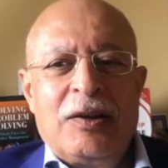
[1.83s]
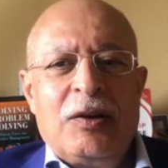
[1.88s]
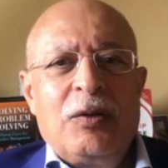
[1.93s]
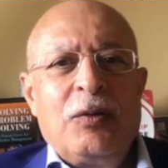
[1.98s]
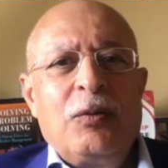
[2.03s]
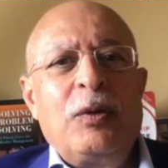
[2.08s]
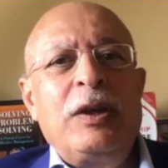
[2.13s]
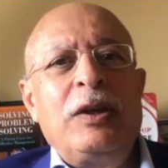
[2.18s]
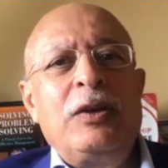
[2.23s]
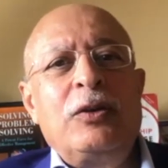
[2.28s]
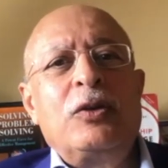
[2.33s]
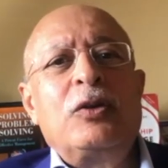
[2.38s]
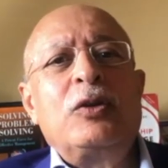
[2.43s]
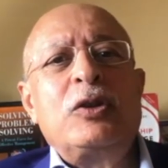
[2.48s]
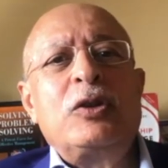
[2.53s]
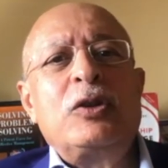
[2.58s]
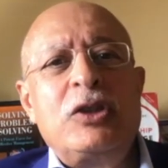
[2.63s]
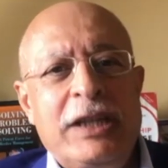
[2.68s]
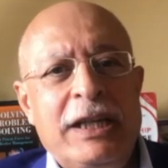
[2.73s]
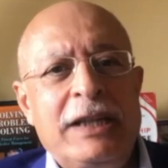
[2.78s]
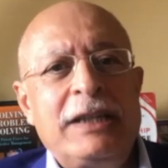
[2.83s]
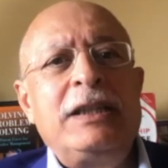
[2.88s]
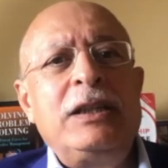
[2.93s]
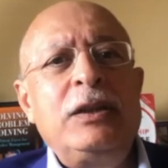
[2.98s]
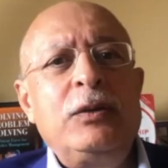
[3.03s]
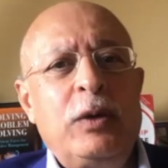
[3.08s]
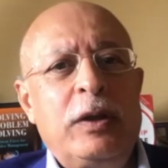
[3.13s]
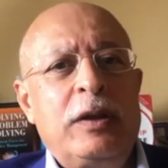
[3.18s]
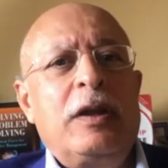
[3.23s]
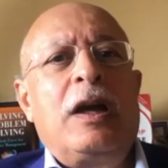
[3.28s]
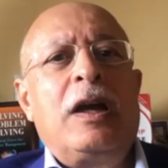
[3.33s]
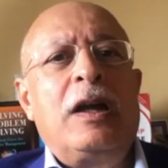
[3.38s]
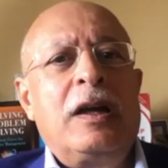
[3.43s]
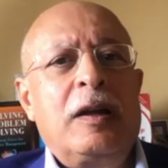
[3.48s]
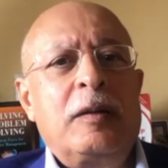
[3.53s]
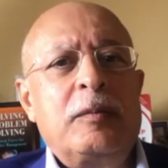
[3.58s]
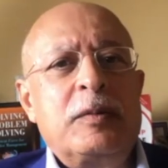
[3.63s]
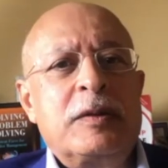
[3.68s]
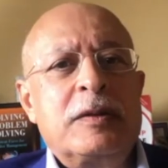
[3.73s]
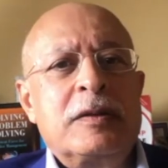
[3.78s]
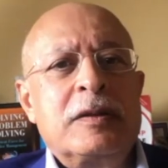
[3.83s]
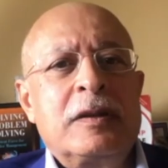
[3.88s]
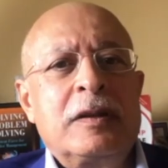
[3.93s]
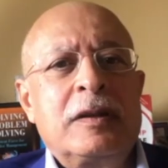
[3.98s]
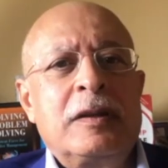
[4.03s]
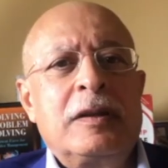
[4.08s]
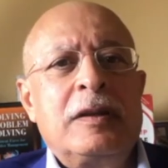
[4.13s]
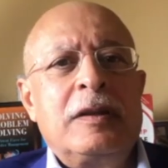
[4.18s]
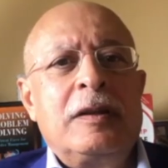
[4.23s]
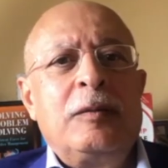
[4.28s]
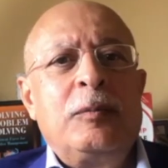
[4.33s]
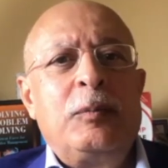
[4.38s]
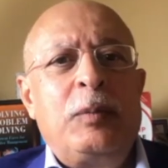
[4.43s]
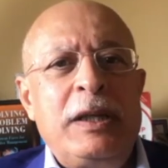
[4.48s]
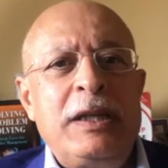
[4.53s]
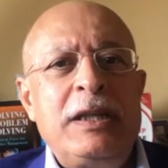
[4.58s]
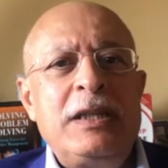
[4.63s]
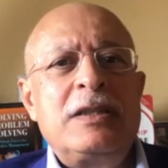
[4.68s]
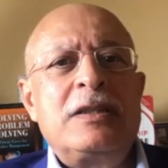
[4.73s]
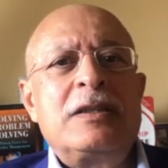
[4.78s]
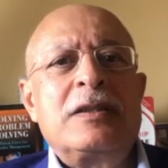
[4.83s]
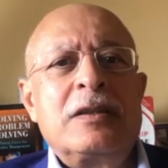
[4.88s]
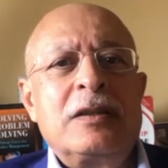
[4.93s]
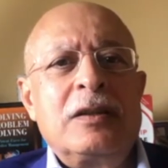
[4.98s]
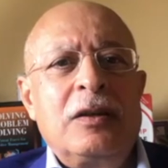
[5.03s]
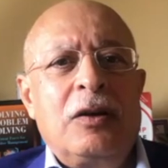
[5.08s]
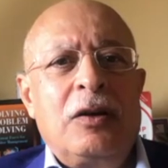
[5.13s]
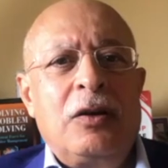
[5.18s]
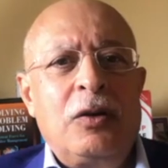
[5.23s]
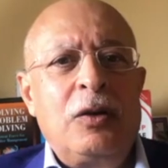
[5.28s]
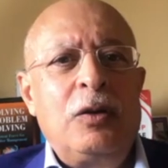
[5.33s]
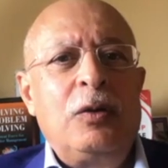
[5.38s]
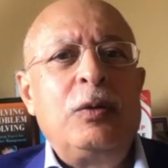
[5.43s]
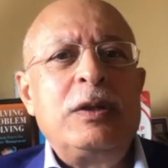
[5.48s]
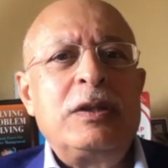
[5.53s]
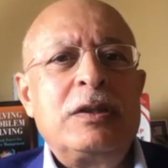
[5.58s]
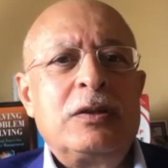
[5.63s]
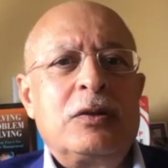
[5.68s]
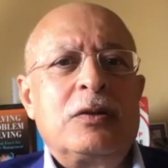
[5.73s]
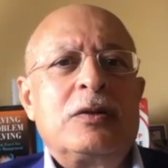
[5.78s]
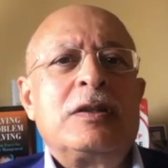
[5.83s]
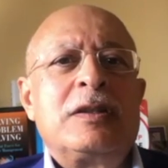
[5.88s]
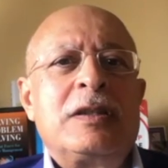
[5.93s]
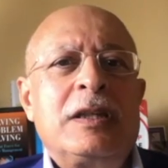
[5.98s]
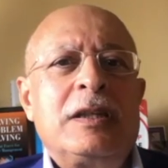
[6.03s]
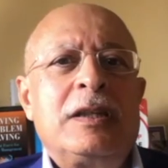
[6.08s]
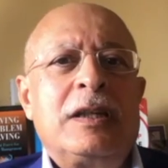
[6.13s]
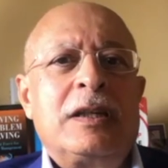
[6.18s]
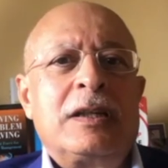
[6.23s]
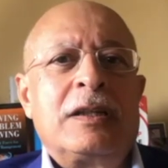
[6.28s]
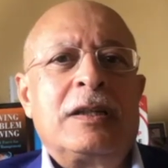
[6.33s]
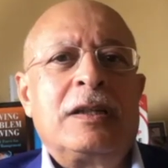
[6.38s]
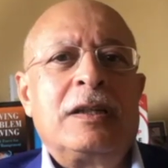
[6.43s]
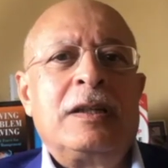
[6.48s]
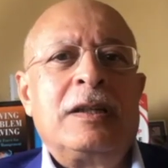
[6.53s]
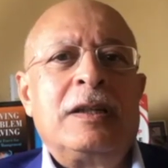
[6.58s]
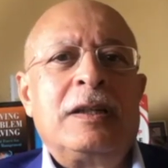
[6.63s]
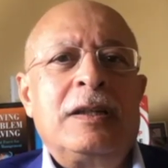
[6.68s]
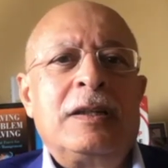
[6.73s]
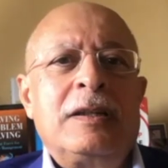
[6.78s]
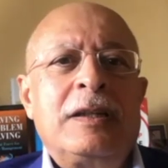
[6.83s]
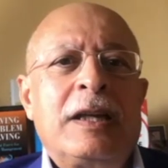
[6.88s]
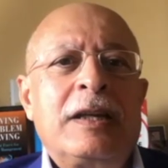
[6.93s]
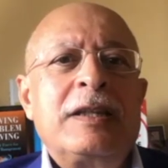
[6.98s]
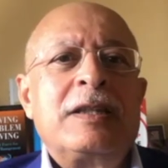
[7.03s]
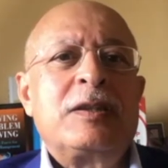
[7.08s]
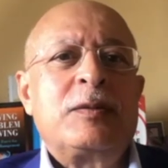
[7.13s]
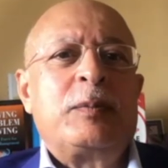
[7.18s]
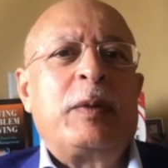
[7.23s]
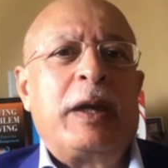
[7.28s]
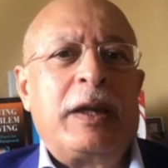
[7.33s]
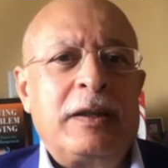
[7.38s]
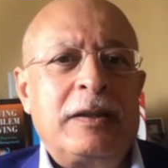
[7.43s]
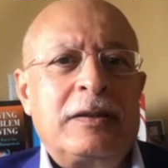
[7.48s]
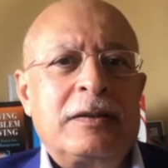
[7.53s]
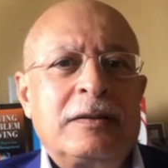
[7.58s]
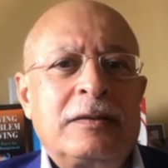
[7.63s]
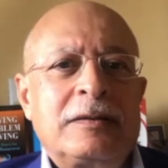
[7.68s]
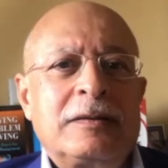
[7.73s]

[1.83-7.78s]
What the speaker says: When negotiating with Arabs, please always consider the respect.